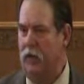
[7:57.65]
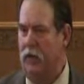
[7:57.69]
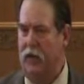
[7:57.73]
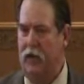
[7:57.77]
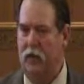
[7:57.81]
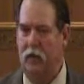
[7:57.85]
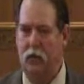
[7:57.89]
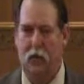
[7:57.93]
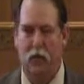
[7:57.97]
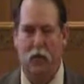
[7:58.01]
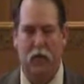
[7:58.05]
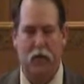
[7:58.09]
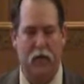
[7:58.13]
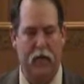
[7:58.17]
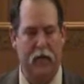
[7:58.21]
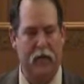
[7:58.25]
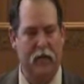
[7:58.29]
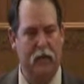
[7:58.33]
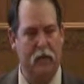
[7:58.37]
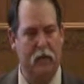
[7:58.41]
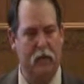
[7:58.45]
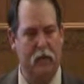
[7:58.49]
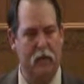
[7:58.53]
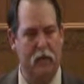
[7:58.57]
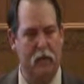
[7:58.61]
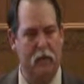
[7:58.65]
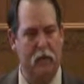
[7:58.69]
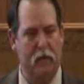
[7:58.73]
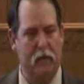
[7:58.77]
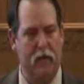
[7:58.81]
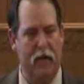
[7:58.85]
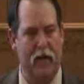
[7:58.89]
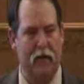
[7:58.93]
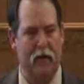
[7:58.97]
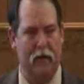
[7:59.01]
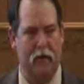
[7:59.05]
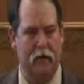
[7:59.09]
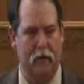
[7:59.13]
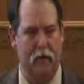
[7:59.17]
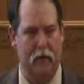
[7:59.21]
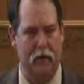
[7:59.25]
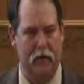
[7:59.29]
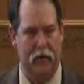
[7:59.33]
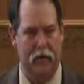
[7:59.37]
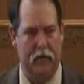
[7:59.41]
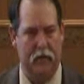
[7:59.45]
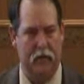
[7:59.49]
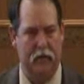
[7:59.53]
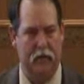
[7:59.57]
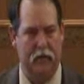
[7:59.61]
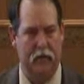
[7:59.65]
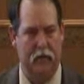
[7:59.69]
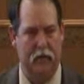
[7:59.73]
in what they consider matrimony.